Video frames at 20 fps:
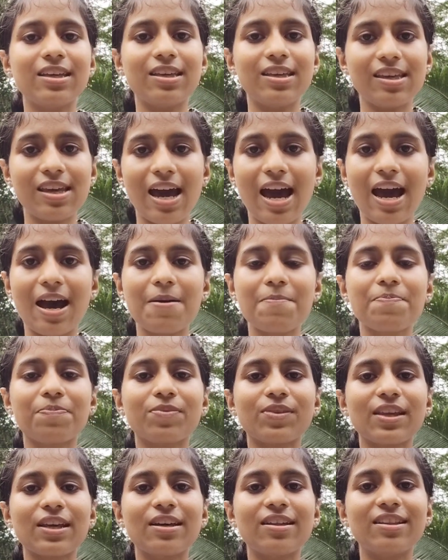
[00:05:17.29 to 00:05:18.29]
Yeah,
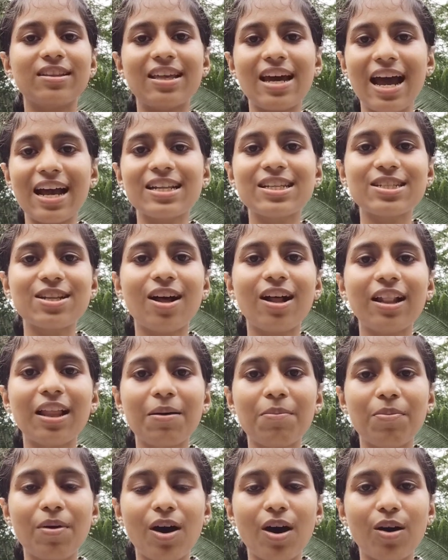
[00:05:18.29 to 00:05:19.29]
that's all
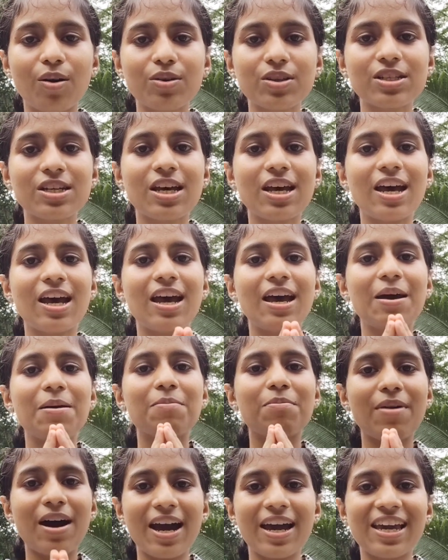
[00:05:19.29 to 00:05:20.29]
about
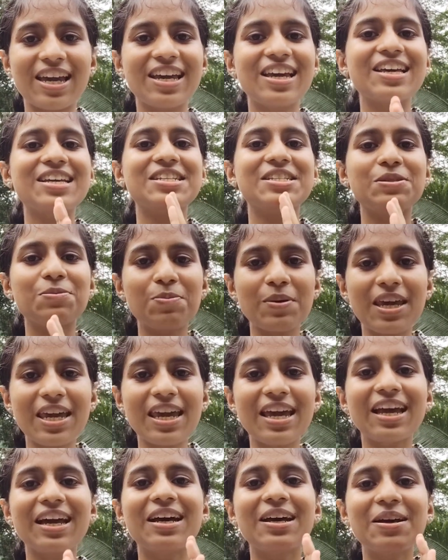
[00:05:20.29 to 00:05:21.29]
my
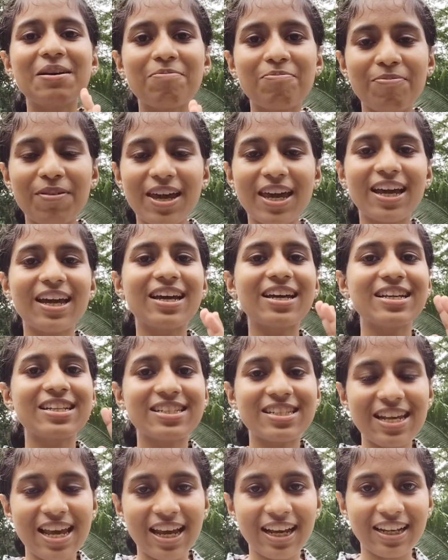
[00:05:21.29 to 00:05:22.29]
speak, pick
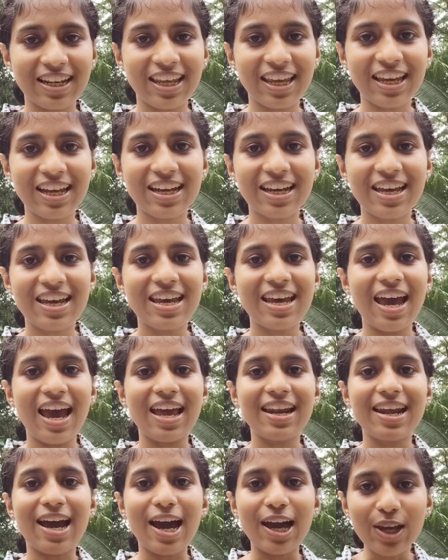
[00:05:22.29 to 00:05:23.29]
technique,
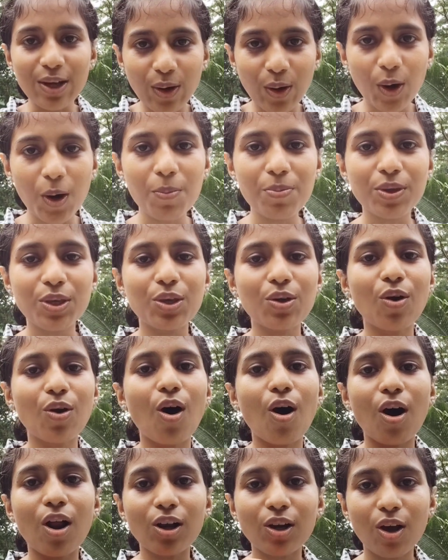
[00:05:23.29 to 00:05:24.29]
and I hope you
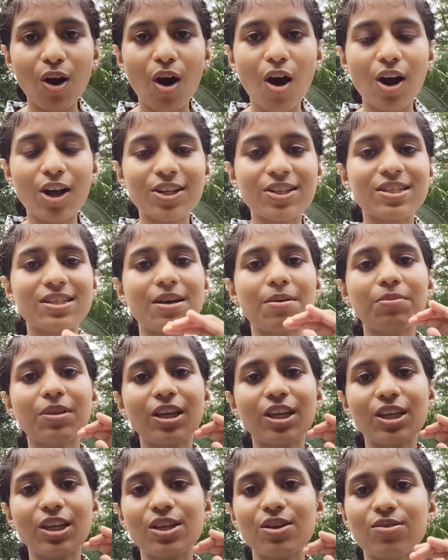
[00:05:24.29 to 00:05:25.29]
all got
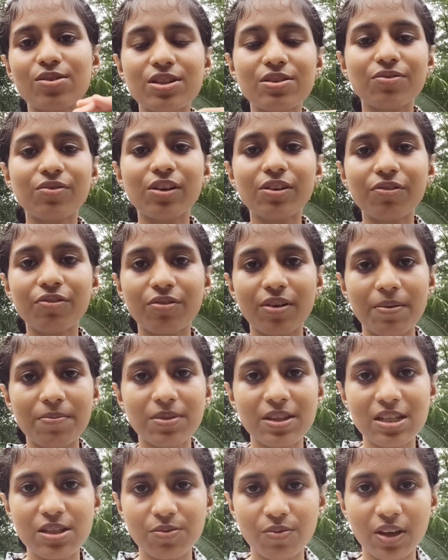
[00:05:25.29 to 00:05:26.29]
something useful
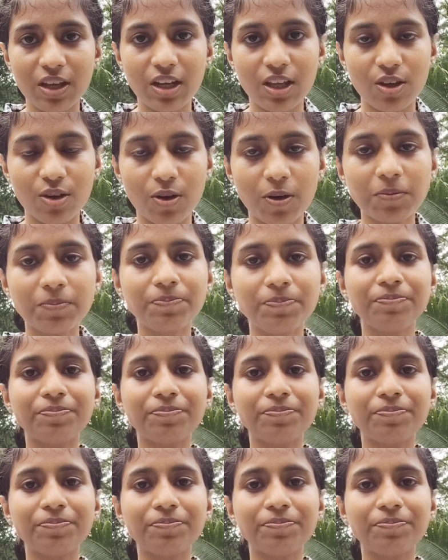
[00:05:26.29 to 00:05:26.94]
from this video.